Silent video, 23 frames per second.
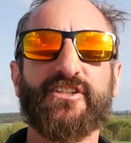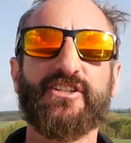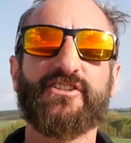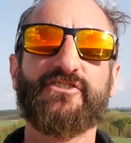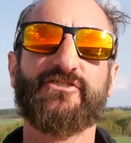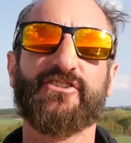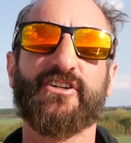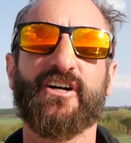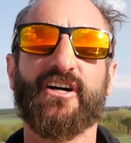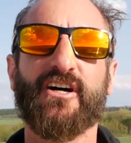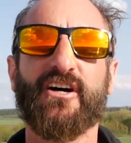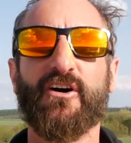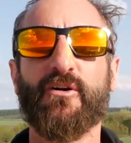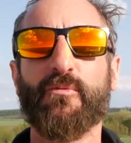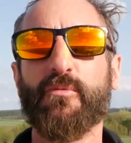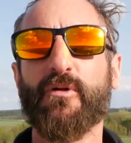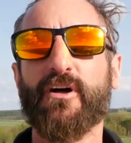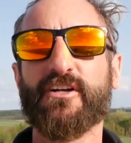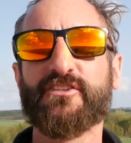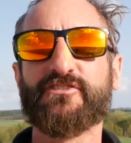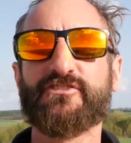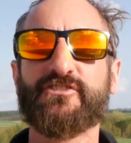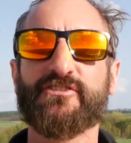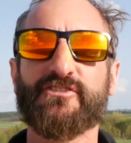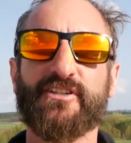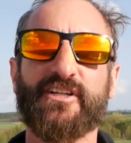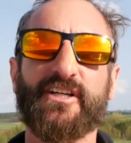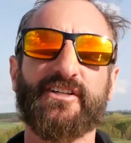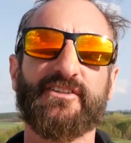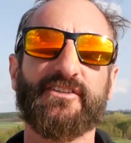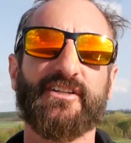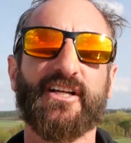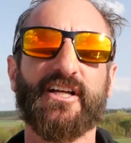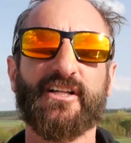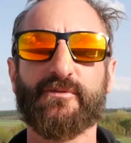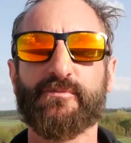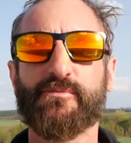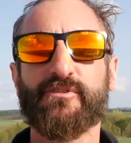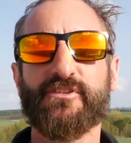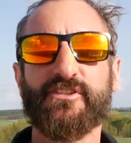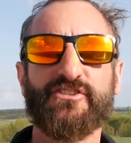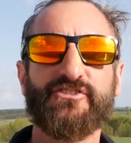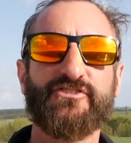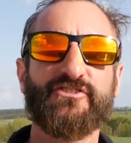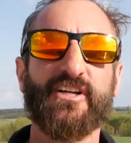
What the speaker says: Each oblast you're in, they got the police